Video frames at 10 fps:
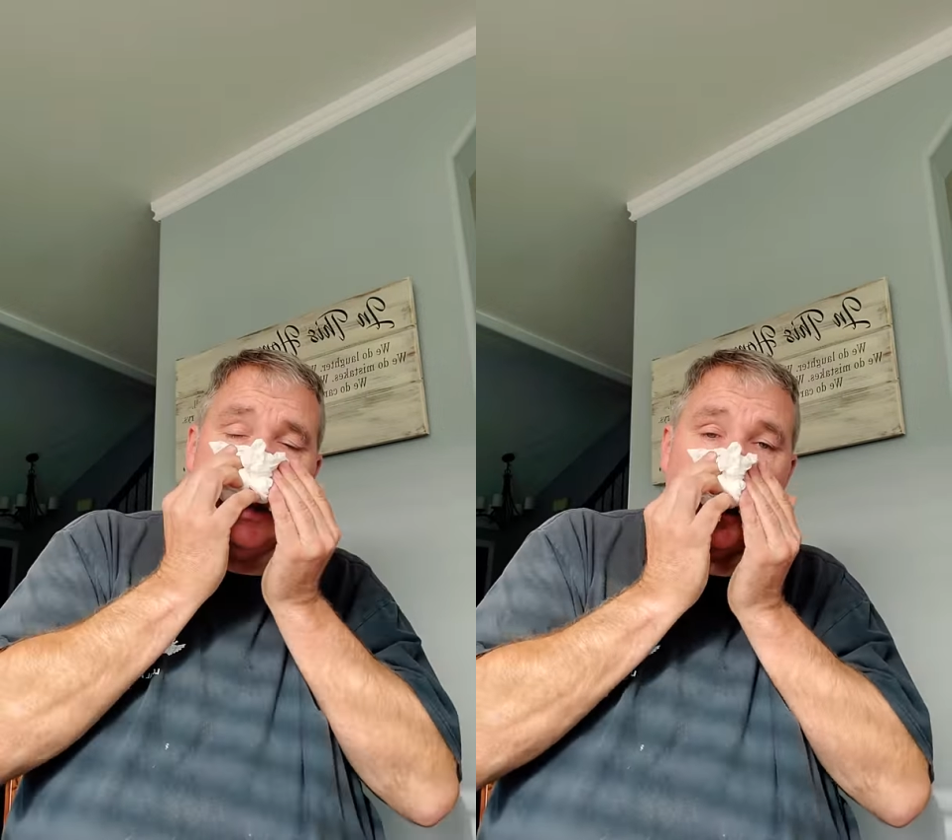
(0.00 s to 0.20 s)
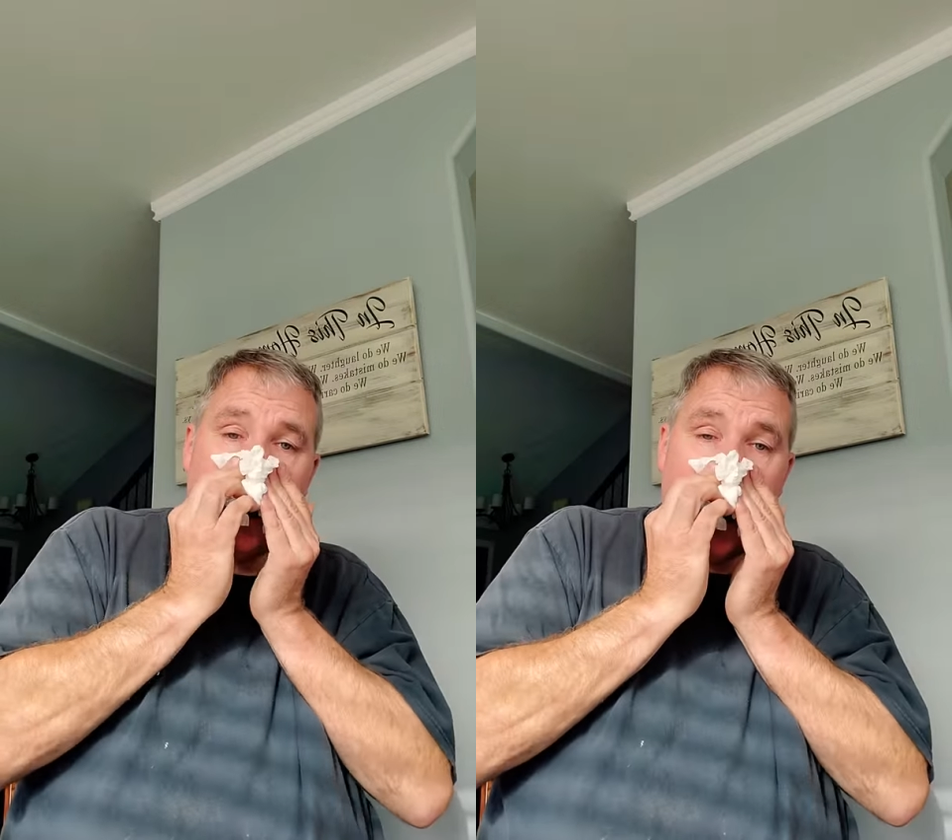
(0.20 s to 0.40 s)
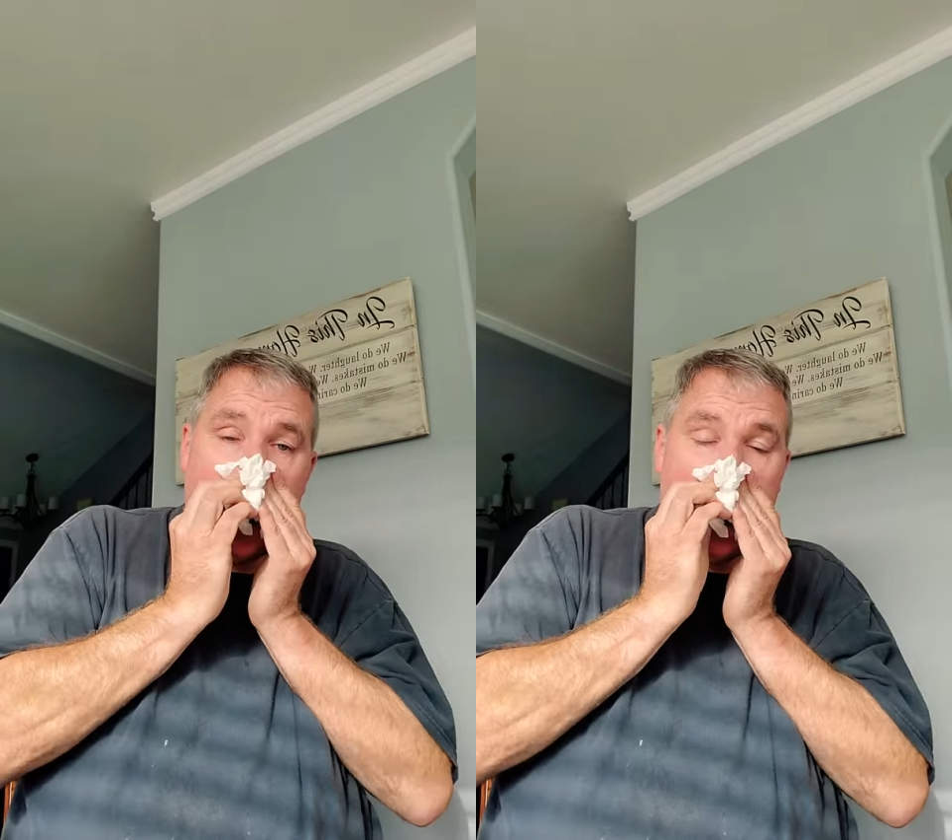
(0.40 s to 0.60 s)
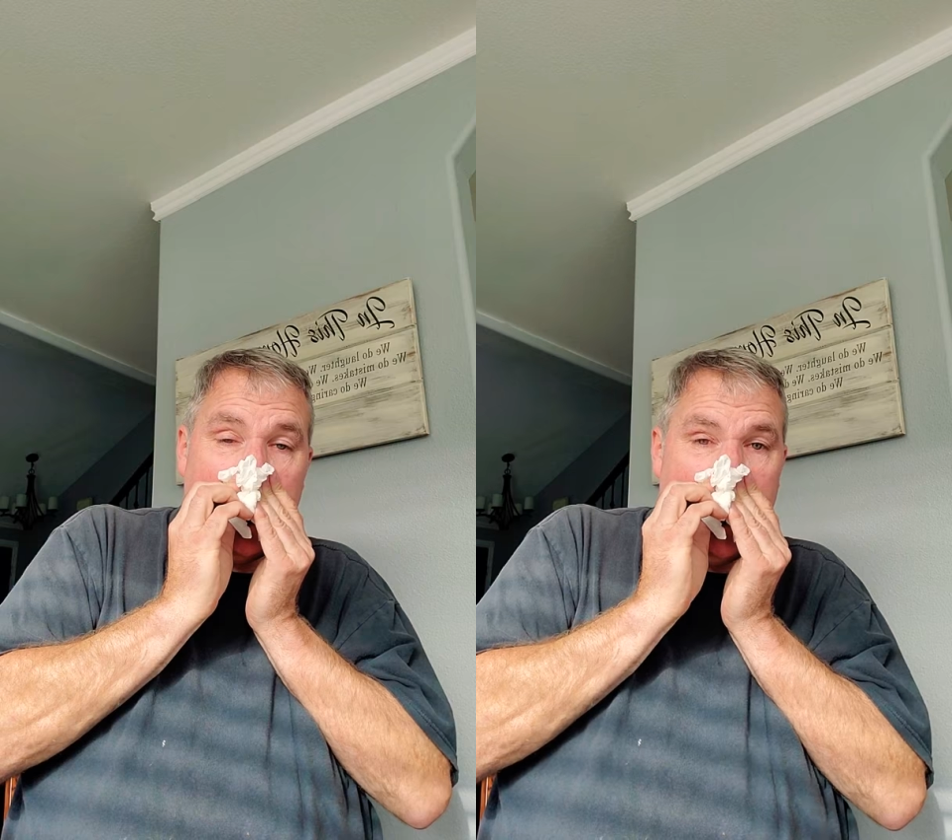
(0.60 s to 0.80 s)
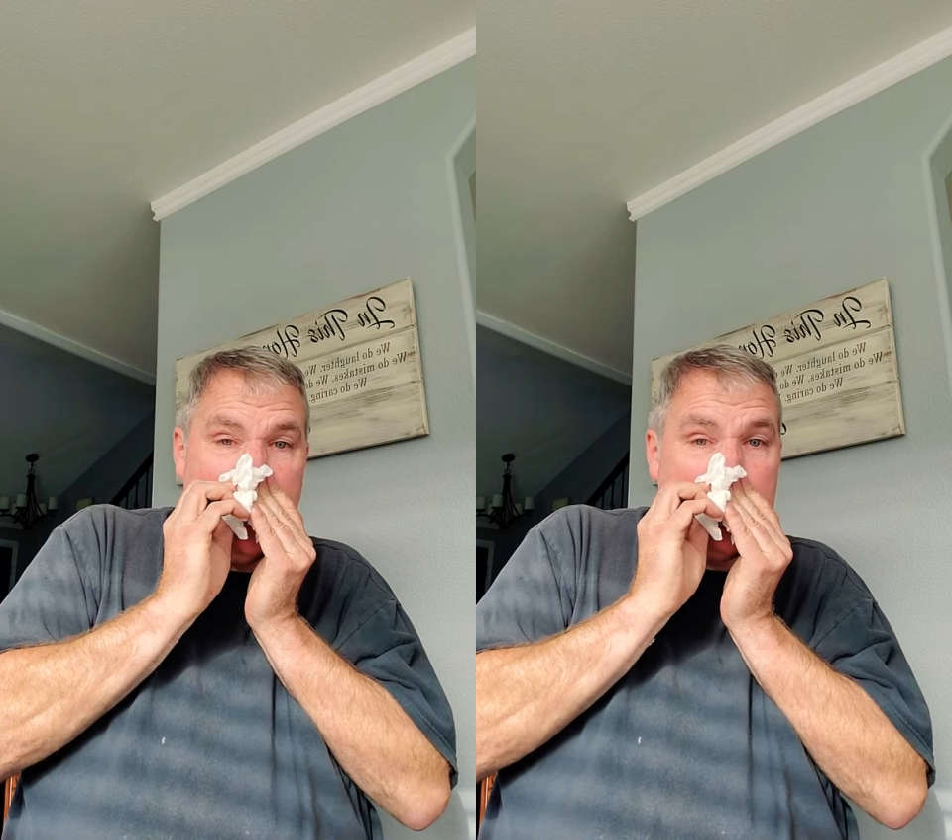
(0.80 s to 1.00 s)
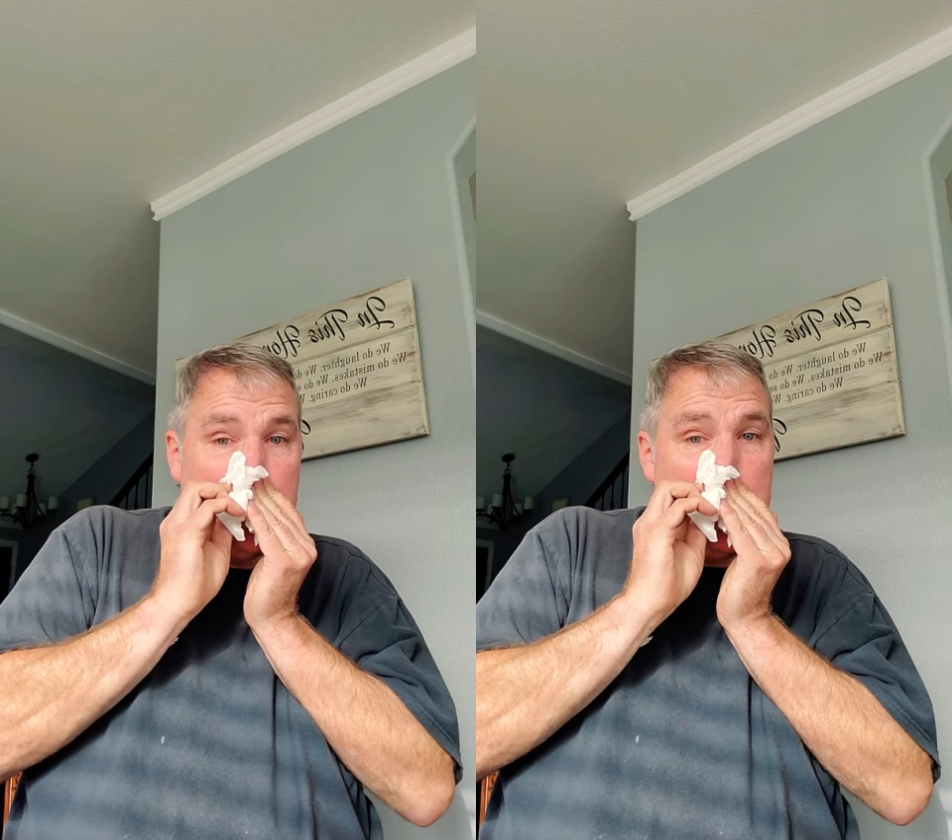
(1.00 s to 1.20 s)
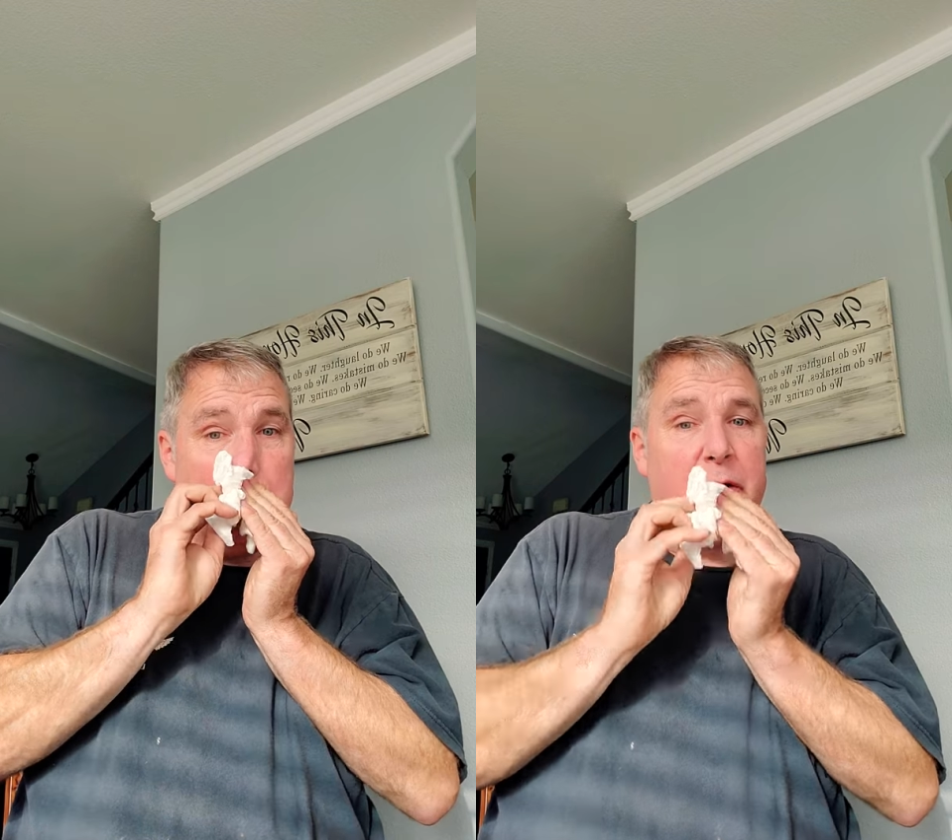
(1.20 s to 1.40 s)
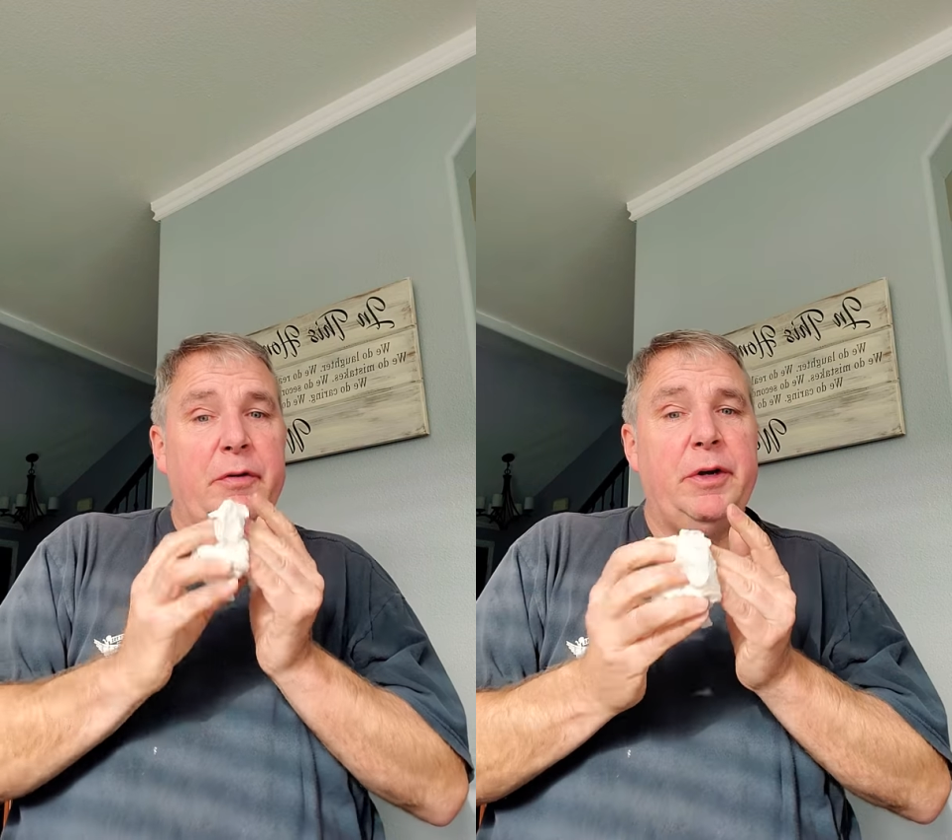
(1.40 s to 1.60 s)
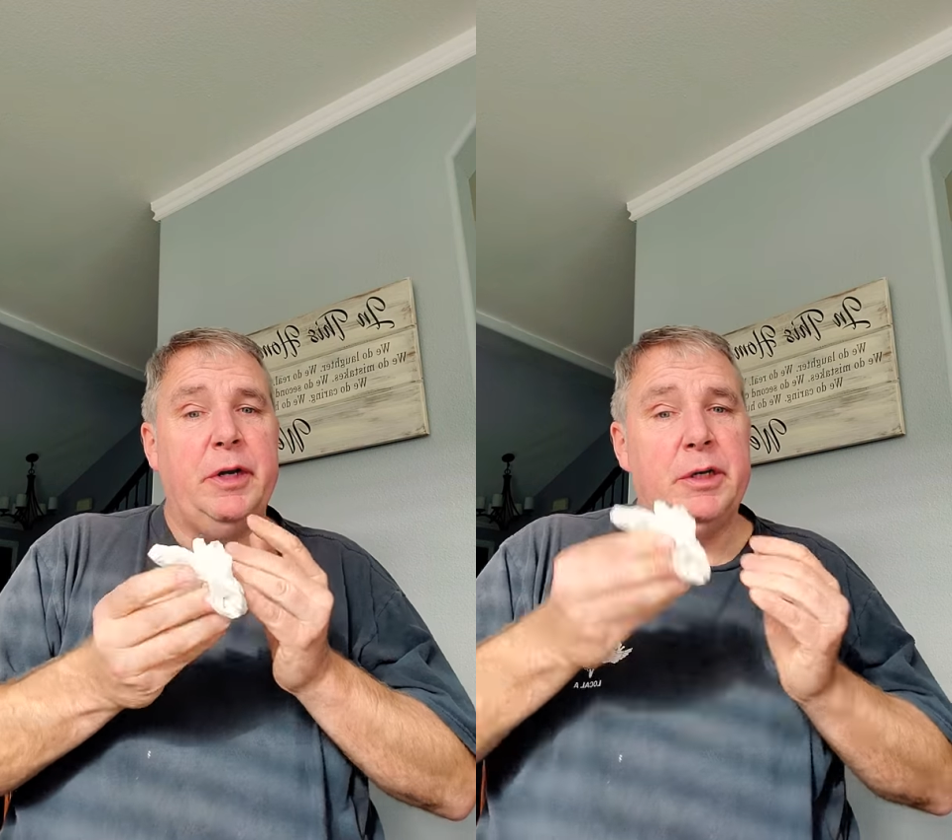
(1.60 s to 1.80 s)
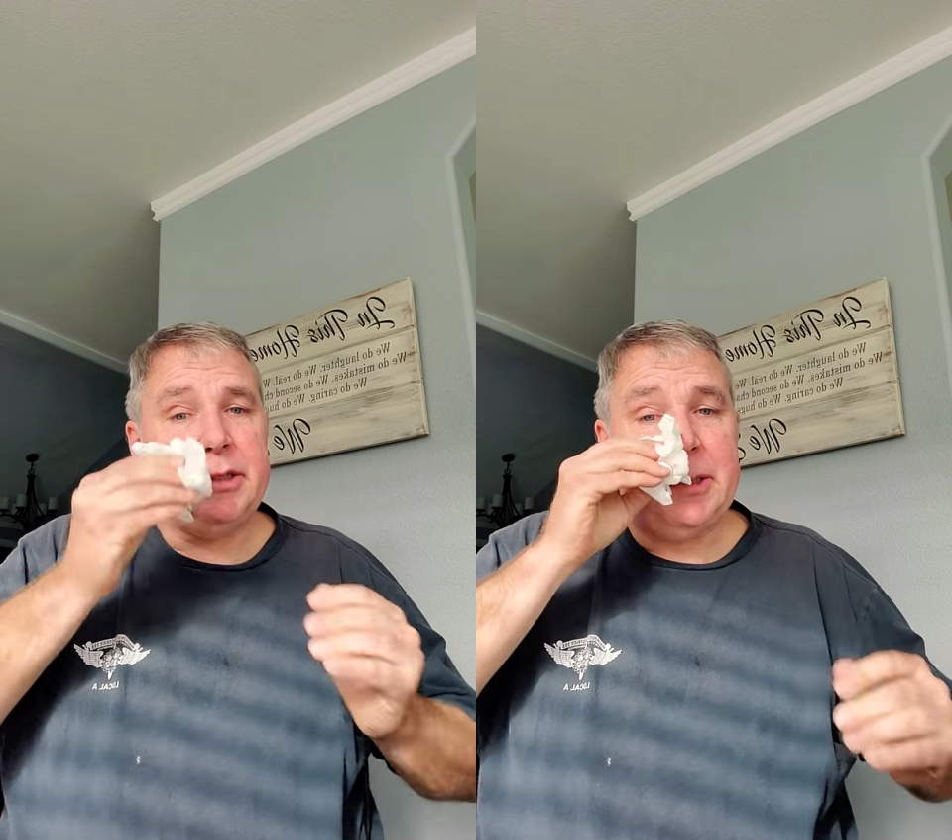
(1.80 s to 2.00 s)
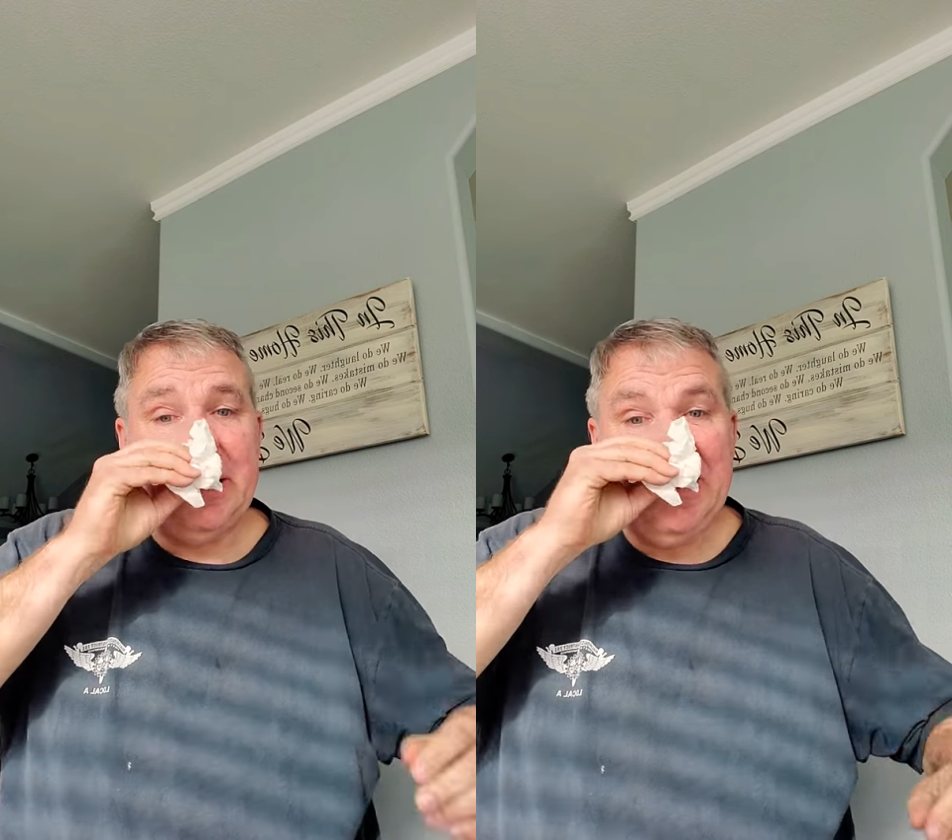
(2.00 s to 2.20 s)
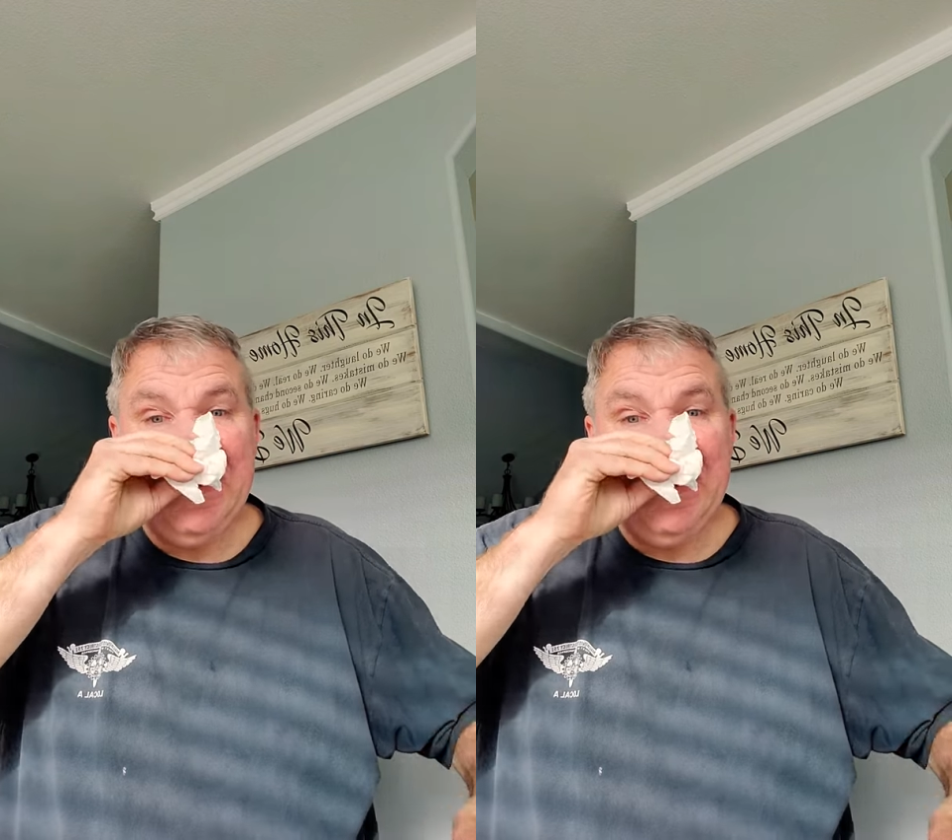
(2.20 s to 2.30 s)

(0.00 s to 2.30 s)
that I've grown of his,